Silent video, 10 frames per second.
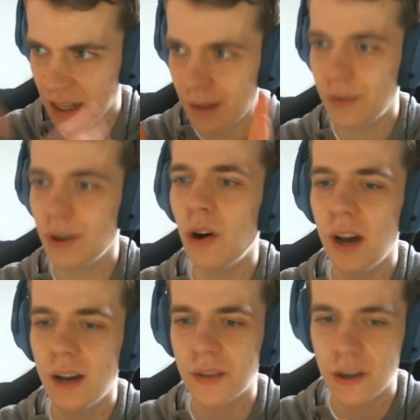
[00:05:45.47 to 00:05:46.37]
We all
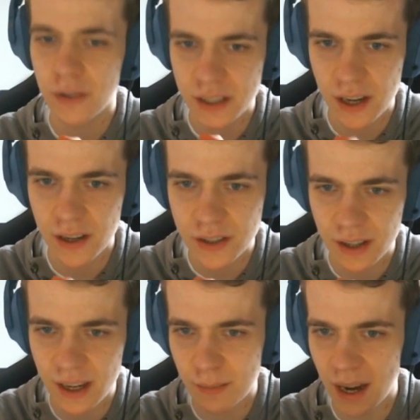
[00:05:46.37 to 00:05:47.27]
have the Quest Hunter
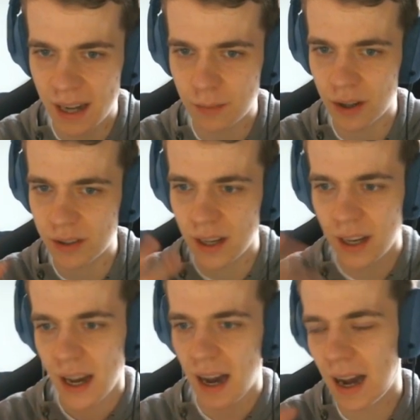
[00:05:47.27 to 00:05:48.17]
in mind, but
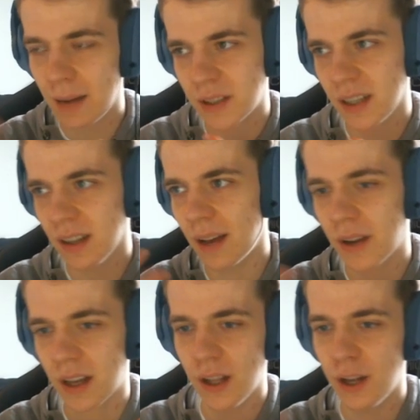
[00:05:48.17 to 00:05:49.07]
I'm still
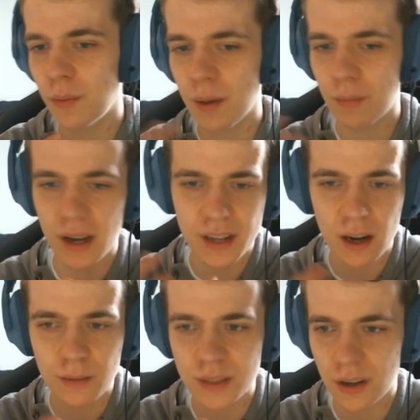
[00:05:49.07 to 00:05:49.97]
having a little bit my
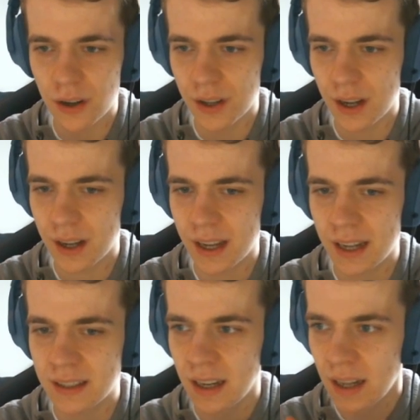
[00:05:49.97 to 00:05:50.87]
doubts on that.